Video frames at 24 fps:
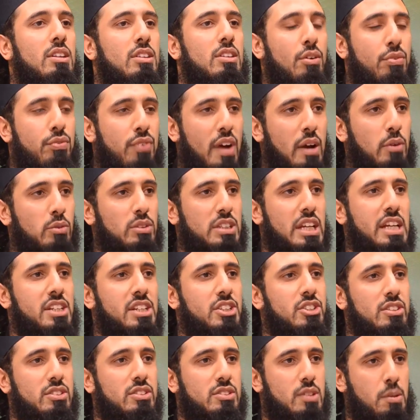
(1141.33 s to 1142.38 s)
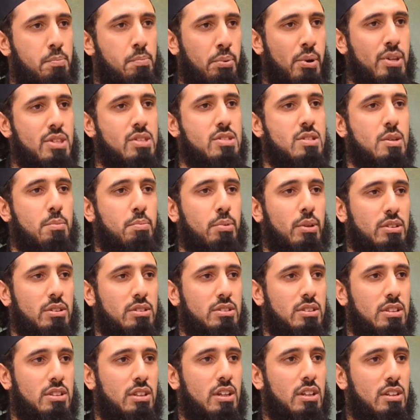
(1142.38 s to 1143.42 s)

the foundations, the principles,